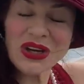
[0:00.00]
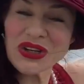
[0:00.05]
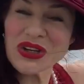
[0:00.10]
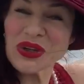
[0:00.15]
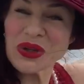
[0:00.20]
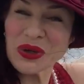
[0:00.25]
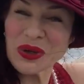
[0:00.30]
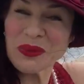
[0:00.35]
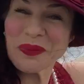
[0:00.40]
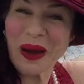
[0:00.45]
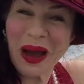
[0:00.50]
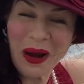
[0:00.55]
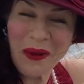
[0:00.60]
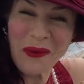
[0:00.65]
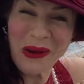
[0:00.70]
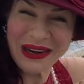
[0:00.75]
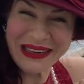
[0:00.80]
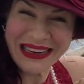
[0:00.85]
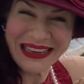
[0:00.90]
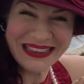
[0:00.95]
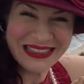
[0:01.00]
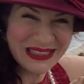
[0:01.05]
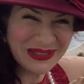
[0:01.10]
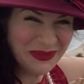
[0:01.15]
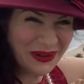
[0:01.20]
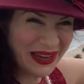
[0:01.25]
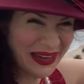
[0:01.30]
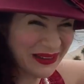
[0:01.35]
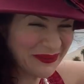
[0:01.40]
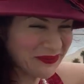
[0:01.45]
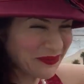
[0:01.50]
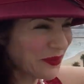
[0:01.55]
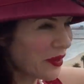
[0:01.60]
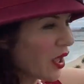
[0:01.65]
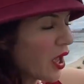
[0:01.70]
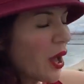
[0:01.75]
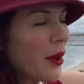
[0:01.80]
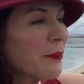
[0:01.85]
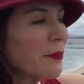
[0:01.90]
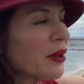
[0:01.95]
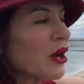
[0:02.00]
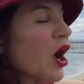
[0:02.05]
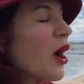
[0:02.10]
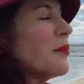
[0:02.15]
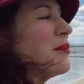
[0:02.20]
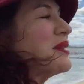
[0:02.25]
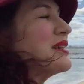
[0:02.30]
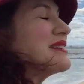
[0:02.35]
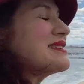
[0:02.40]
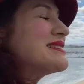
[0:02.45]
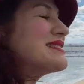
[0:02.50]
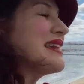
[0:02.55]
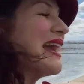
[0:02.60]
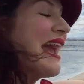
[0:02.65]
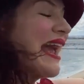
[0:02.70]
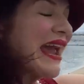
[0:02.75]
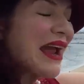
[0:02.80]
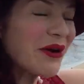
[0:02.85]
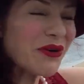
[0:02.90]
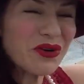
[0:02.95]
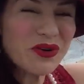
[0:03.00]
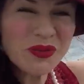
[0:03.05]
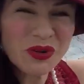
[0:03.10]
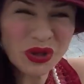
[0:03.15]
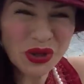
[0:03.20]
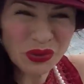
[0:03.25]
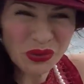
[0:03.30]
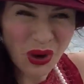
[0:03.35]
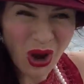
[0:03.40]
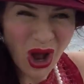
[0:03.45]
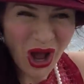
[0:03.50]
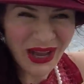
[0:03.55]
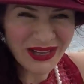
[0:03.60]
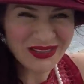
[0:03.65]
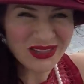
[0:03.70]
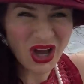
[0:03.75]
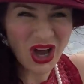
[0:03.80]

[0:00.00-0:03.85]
to Luna Park one day this week, but I'm terrible at rides.